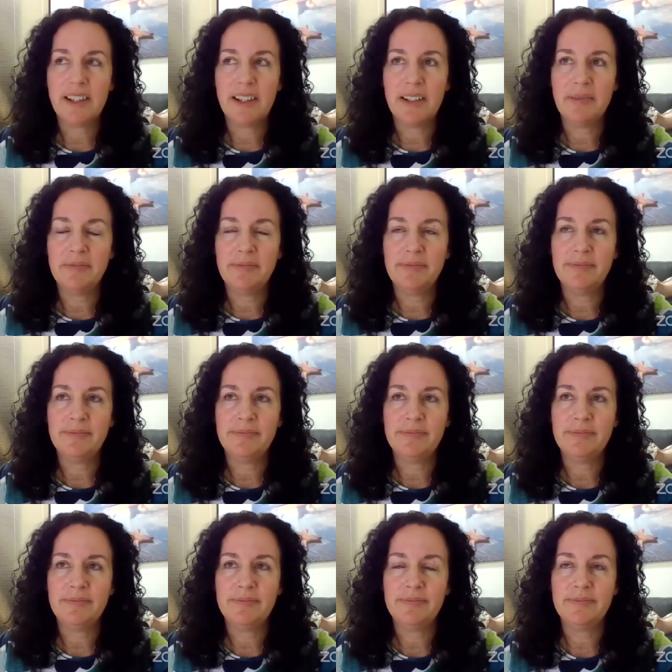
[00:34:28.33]
um
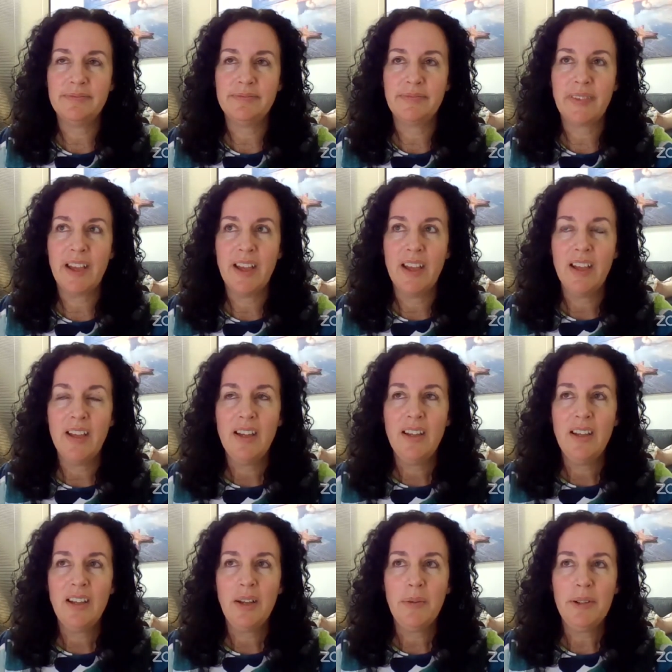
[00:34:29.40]

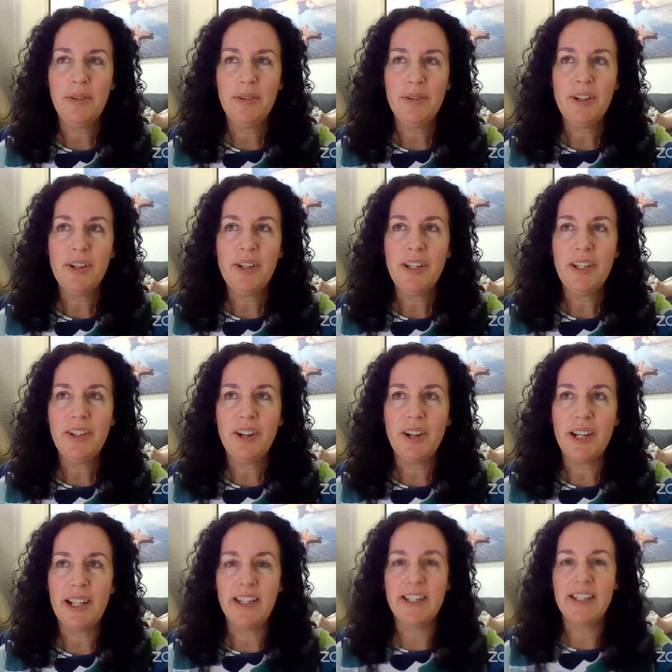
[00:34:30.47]
I mean, although the, the you know,
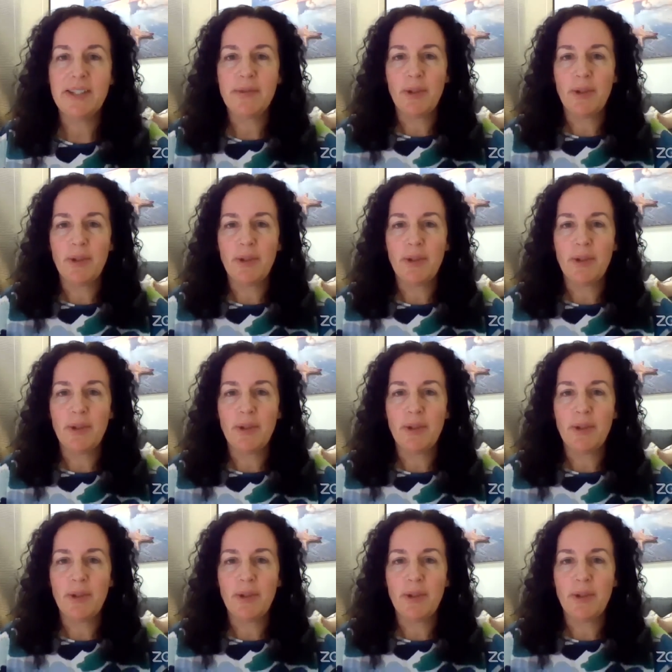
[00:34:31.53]
other in this